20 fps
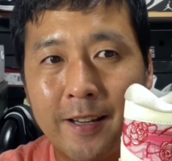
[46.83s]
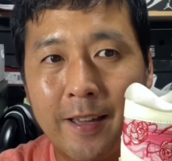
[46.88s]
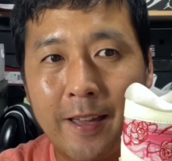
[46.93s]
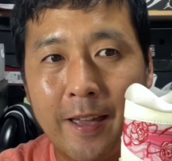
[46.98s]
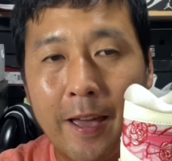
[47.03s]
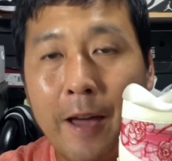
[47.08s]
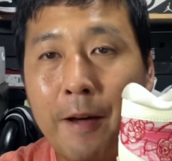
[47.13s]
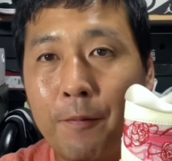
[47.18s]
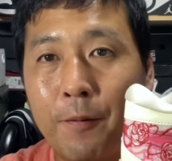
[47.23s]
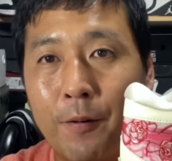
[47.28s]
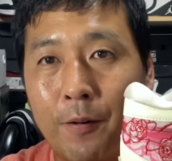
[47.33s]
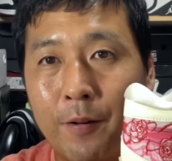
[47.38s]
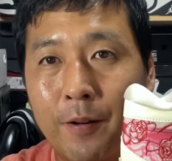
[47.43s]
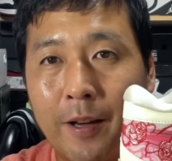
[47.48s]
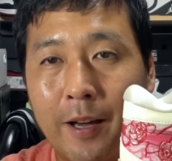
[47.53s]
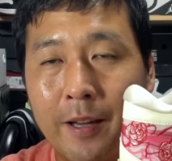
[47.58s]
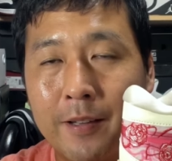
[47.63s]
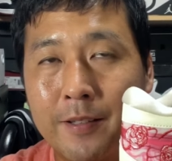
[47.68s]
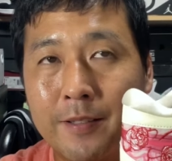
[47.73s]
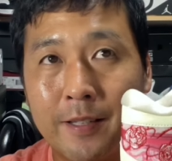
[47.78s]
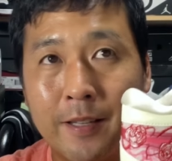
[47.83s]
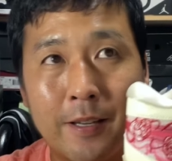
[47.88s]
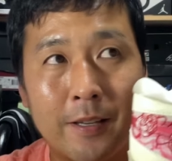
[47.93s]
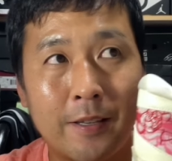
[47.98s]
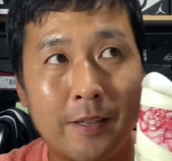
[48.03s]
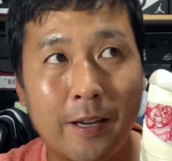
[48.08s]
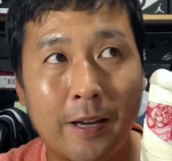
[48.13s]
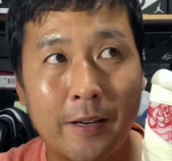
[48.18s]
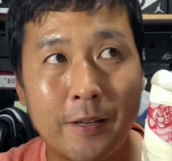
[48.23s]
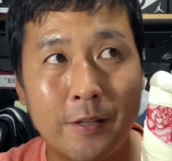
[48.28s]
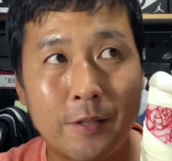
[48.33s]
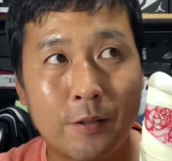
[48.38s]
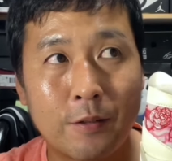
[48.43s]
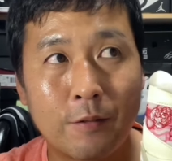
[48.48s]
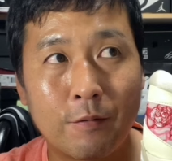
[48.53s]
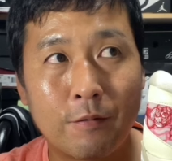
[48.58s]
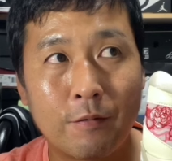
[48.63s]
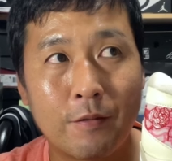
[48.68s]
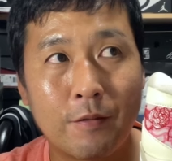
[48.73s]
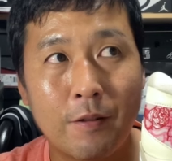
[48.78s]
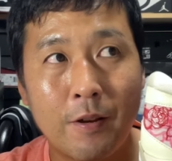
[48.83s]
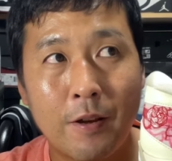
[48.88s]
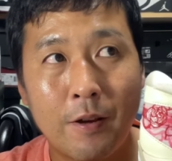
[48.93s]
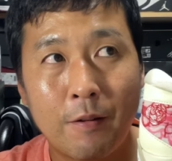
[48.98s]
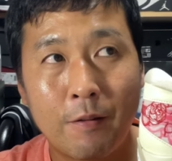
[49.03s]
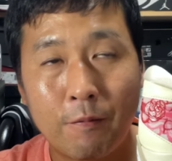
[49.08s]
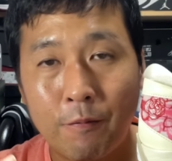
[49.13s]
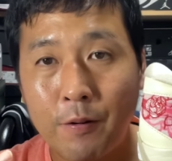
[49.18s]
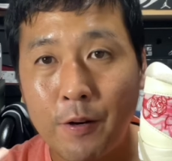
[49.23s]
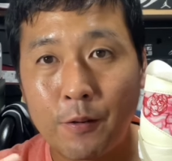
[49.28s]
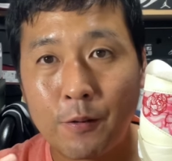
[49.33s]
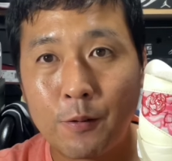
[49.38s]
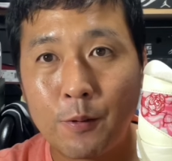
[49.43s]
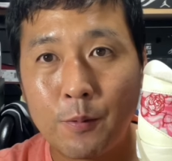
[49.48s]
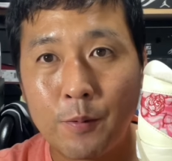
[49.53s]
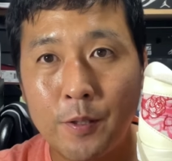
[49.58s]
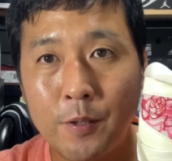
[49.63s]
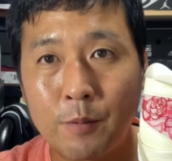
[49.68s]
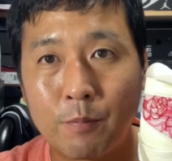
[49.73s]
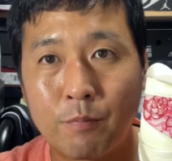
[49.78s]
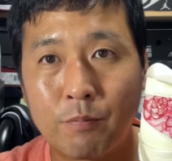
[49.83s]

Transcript: ever. I say Giannis Freak 2 is